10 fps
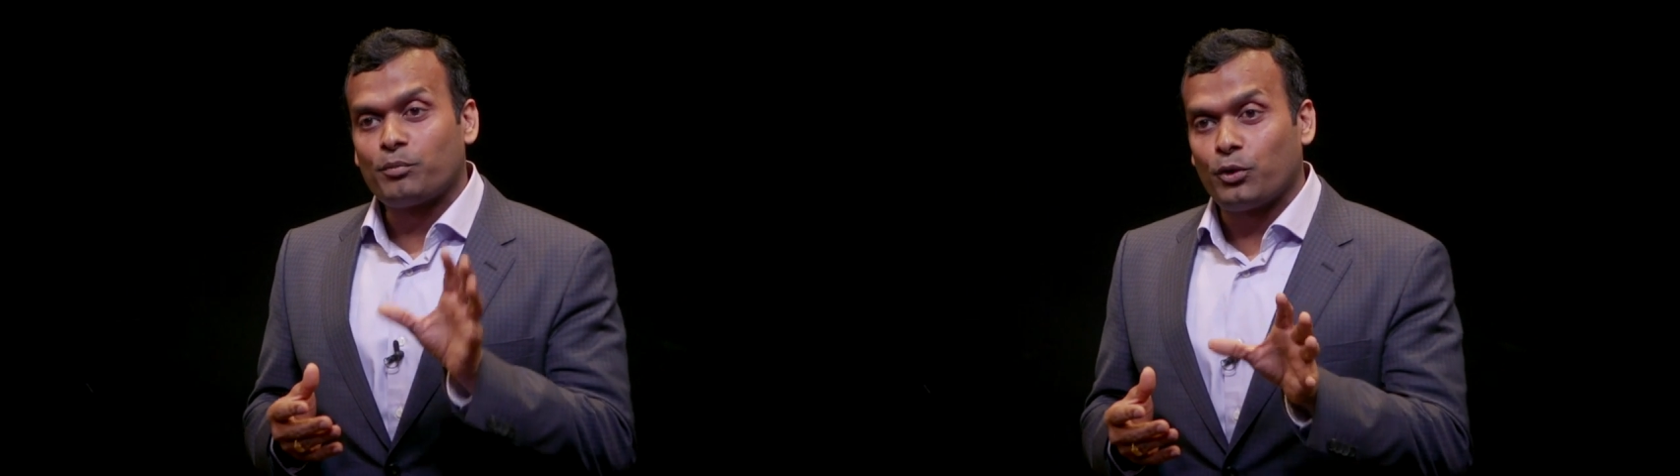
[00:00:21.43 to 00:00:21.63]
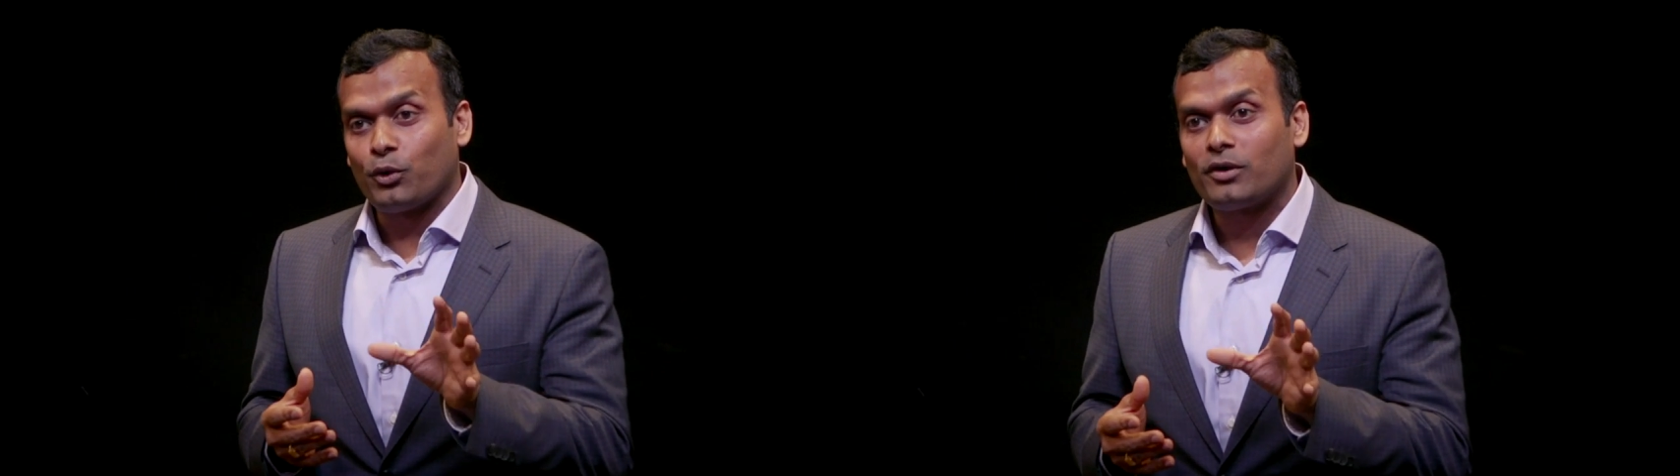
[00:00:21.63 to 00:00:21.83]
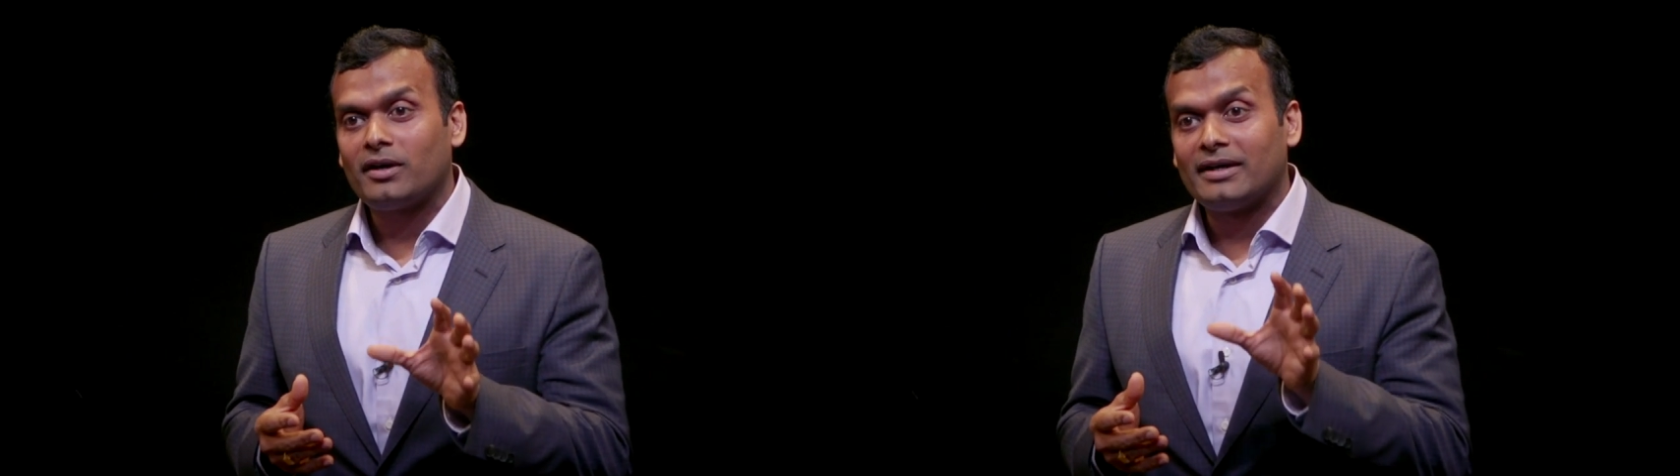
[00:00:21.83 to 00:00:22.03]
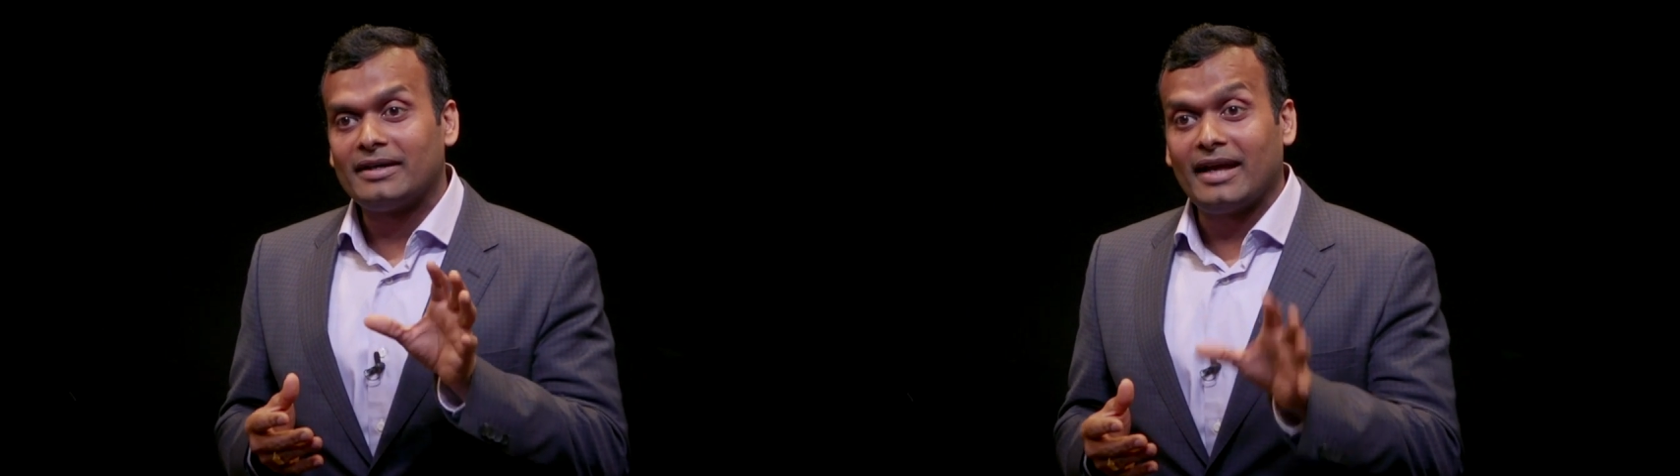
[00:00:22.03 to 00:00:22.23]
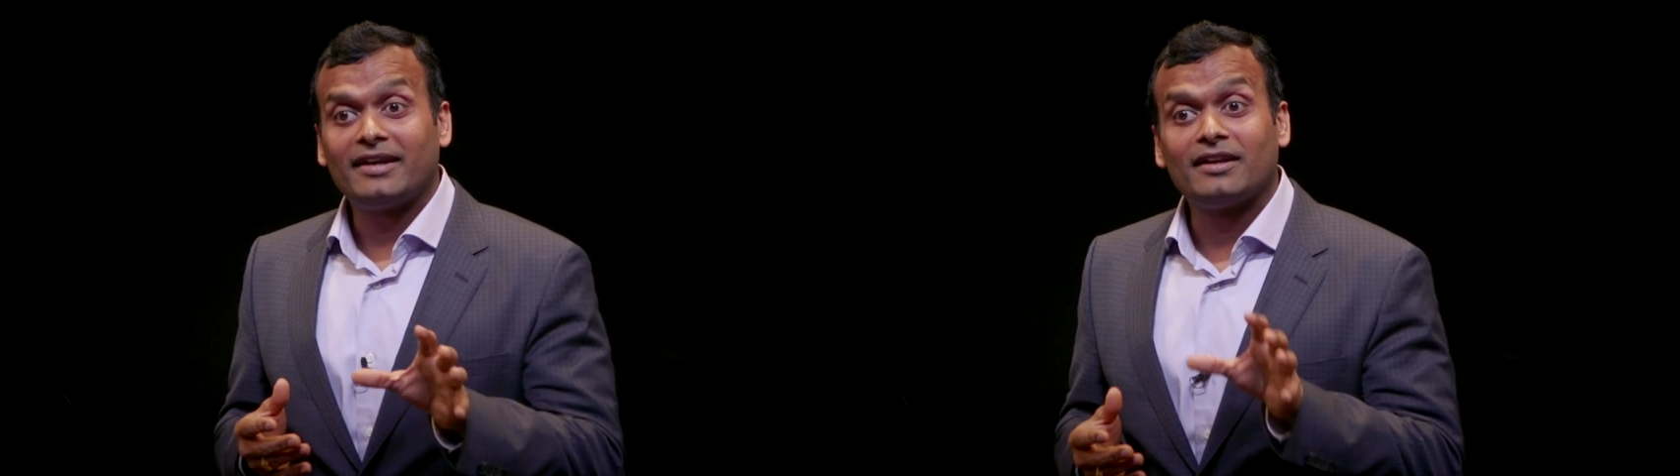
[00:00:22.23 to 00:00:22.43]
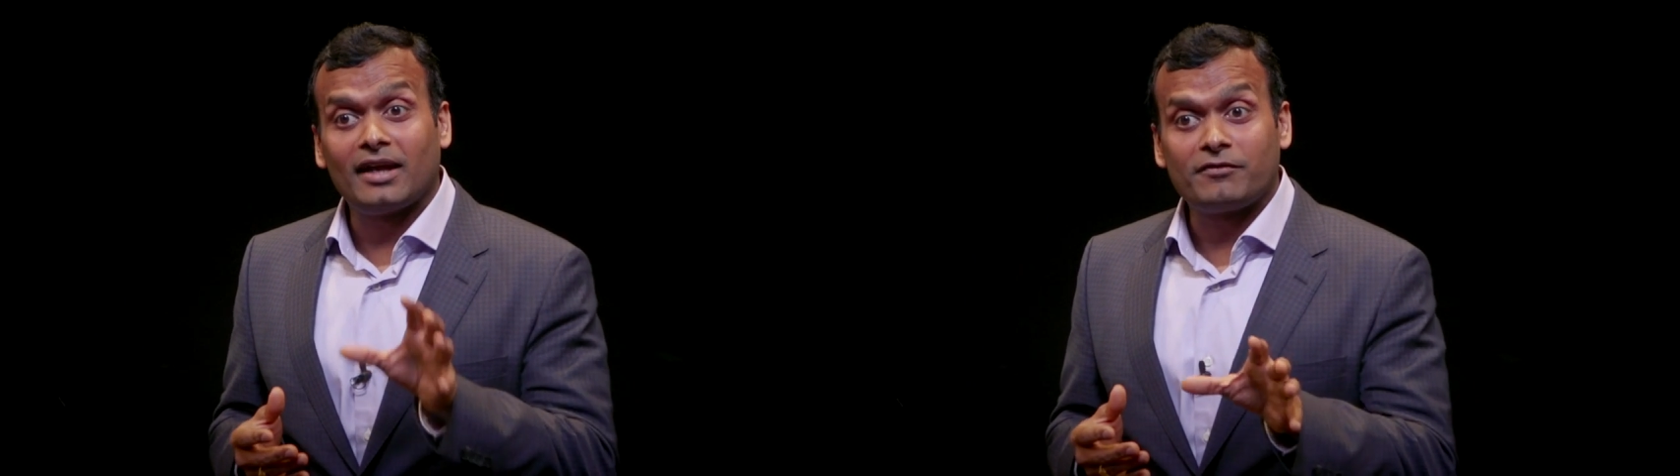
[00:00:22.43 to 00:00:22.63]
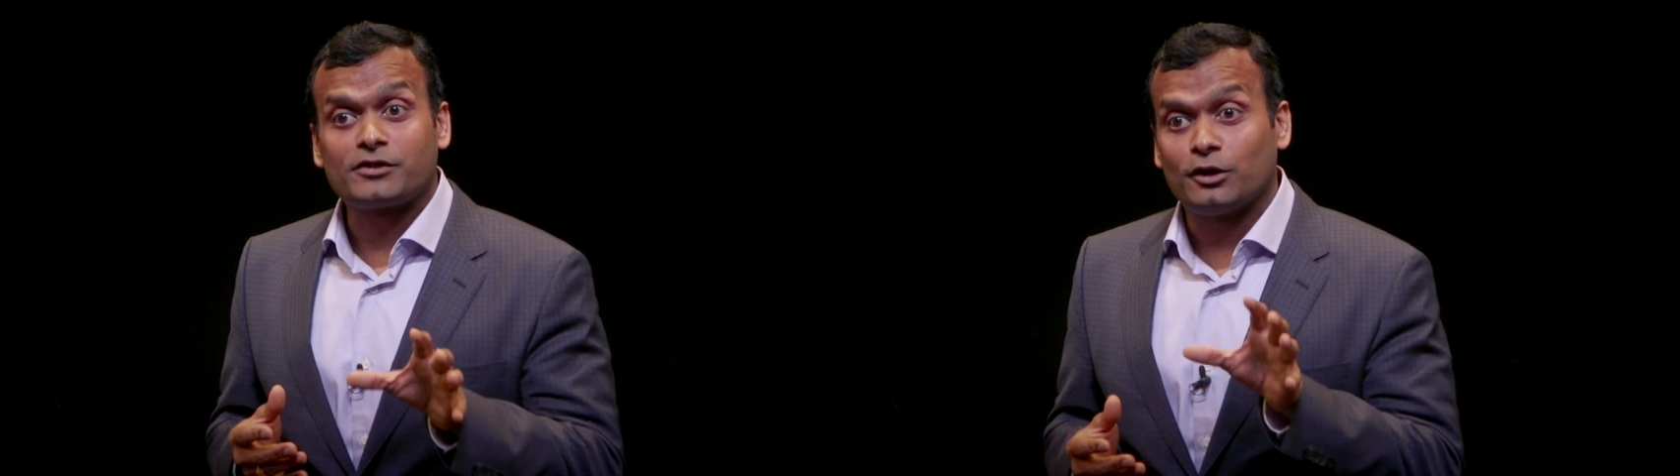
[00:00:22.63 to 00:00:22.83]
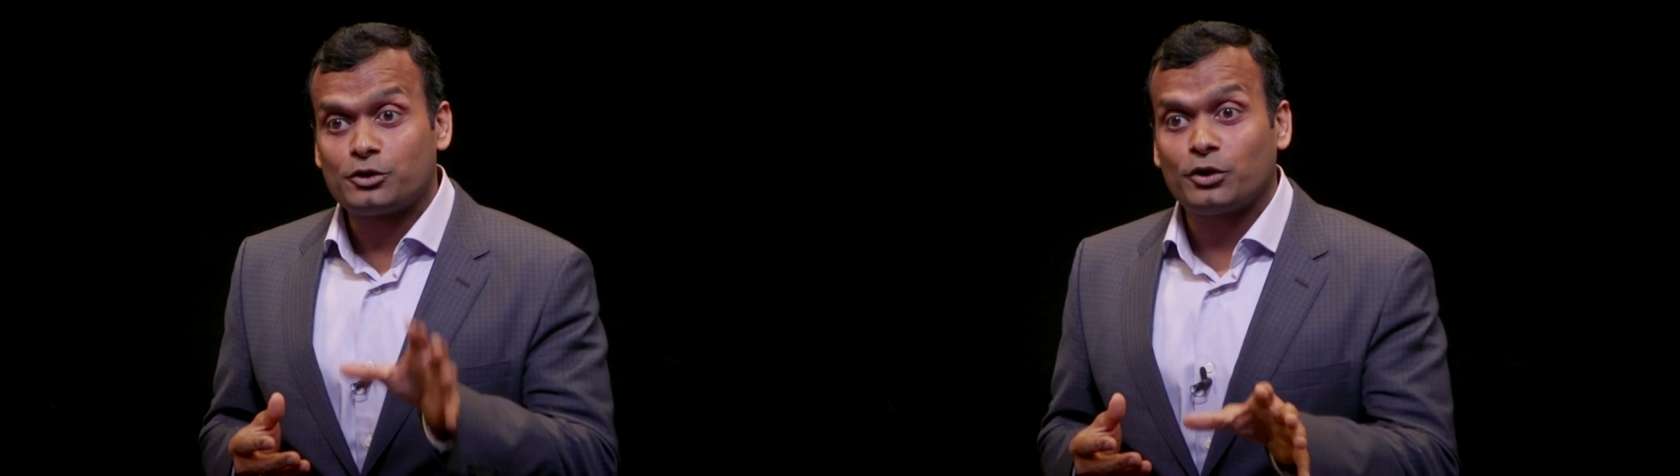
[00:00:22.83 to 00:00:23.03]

poor diet and lifestyle